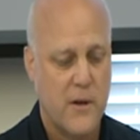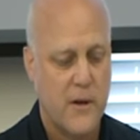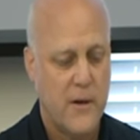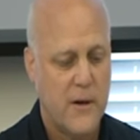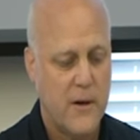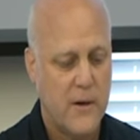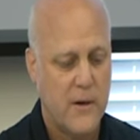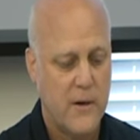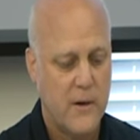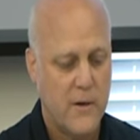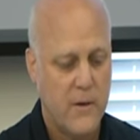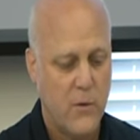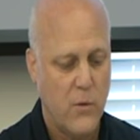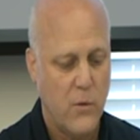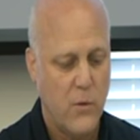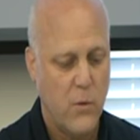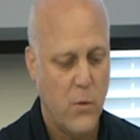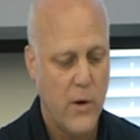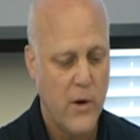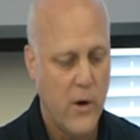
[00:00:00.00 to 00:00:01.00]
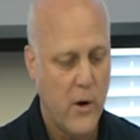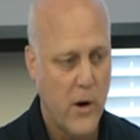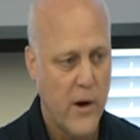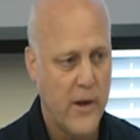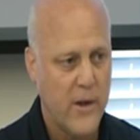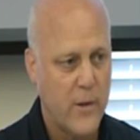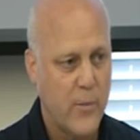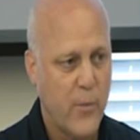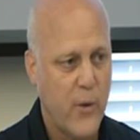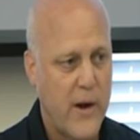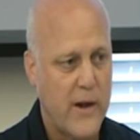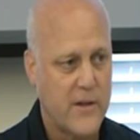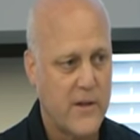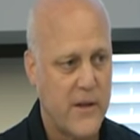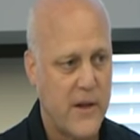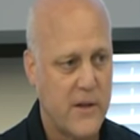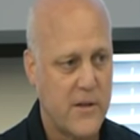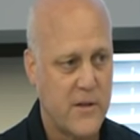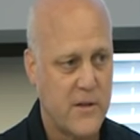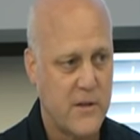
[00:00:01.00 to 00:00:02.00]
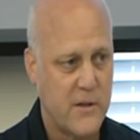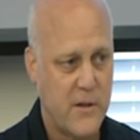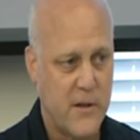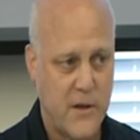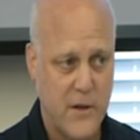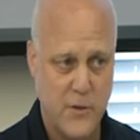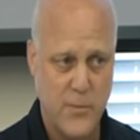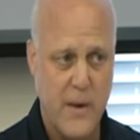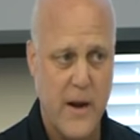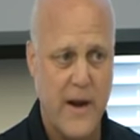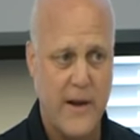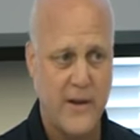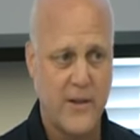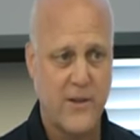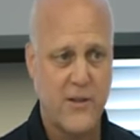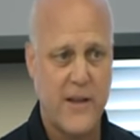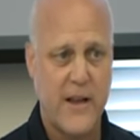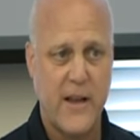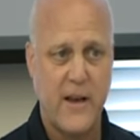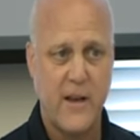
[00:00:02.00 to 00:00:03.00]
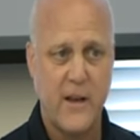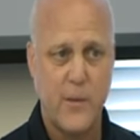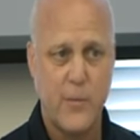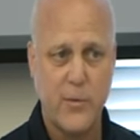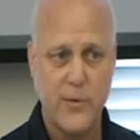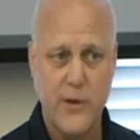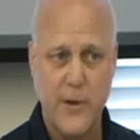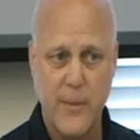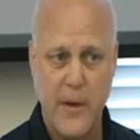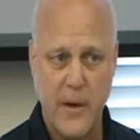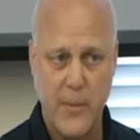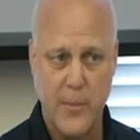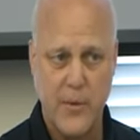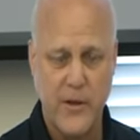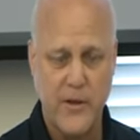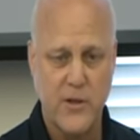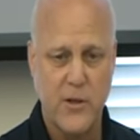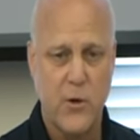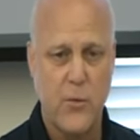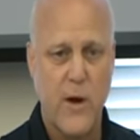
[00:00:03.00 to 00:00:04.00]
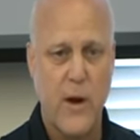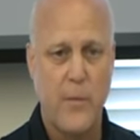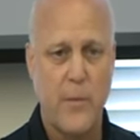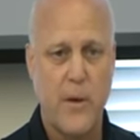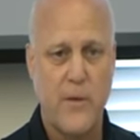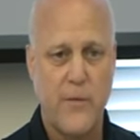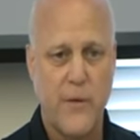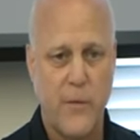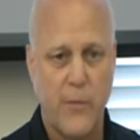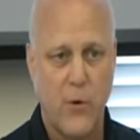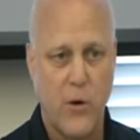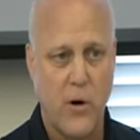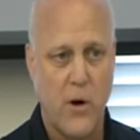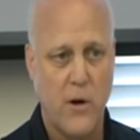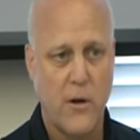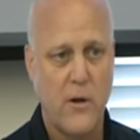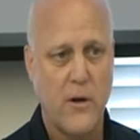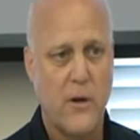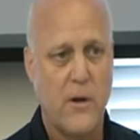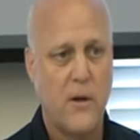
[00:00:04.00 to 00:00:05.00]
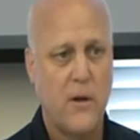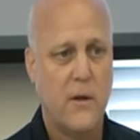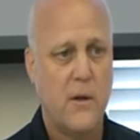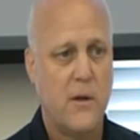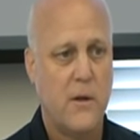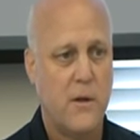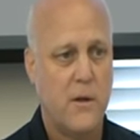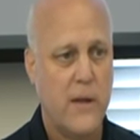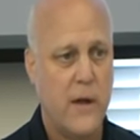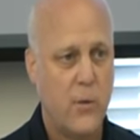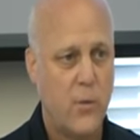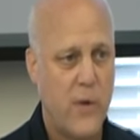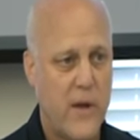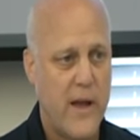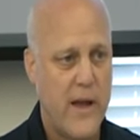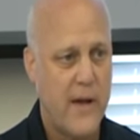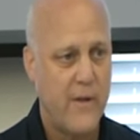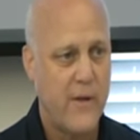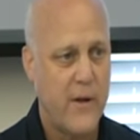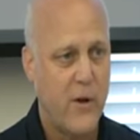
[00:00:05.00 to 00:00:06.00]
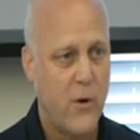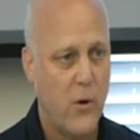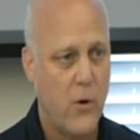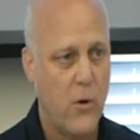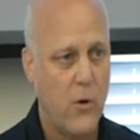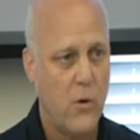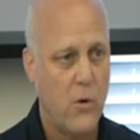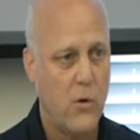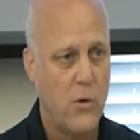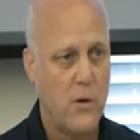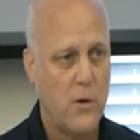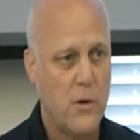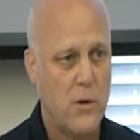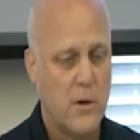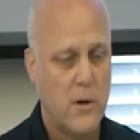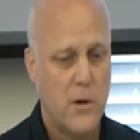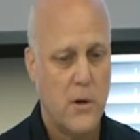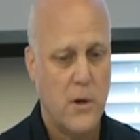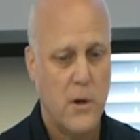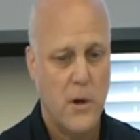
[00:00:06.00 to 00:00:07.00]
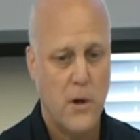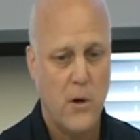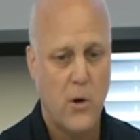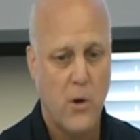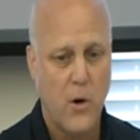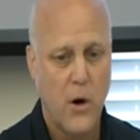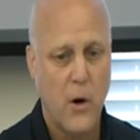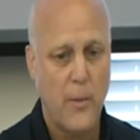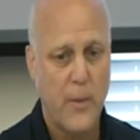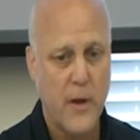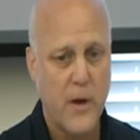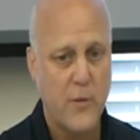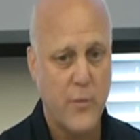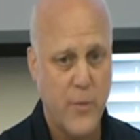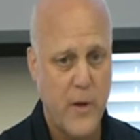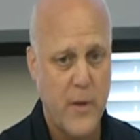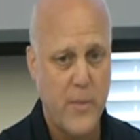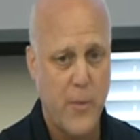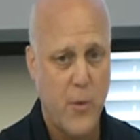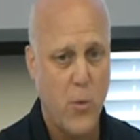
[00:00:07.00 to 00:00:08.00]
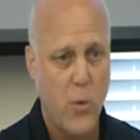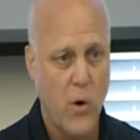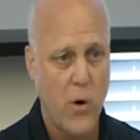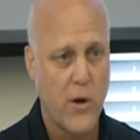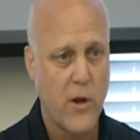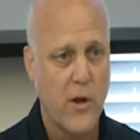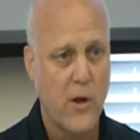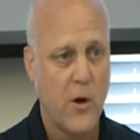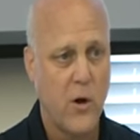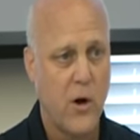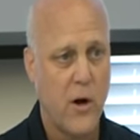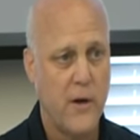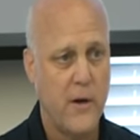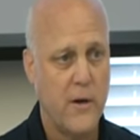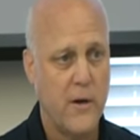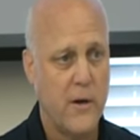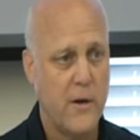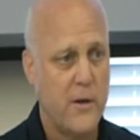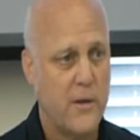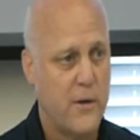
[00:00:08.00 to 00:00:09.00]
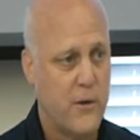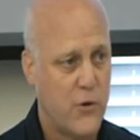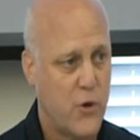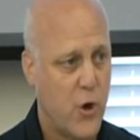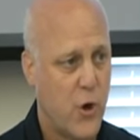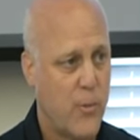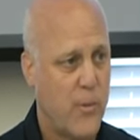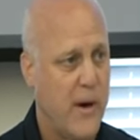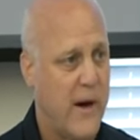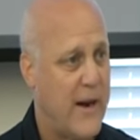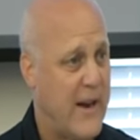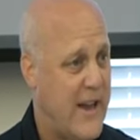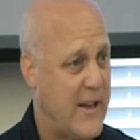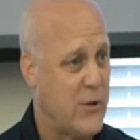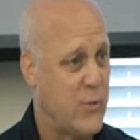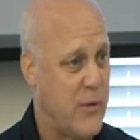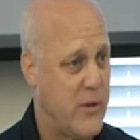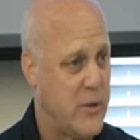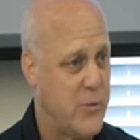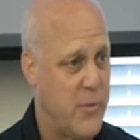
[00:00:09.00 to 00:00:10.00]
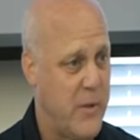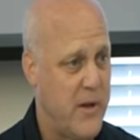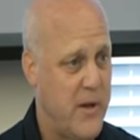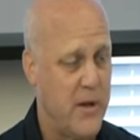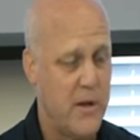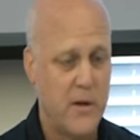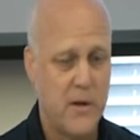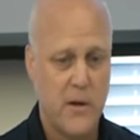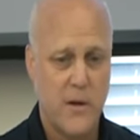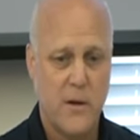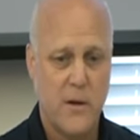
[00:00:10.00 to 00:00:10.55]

Uh, We are in the process, it is my understanding, and somebody please correct me if I'm wrong, that we have a whole uh, army of people working on the turbine as we speak